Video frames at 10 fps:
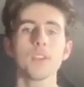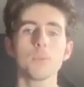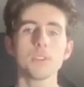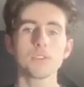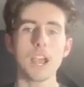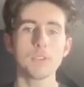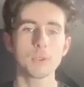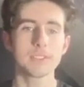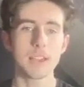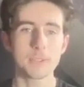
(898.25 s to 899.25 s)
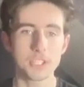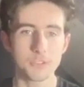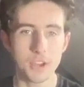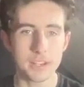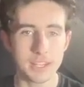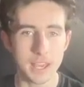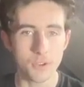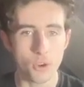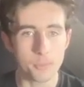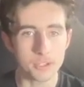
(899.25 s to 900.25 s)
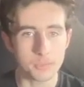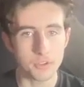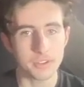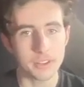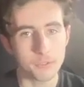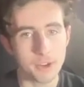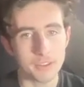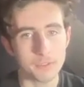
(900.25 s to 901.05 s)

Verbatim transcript: We strive to establish a friendly and open community of friends,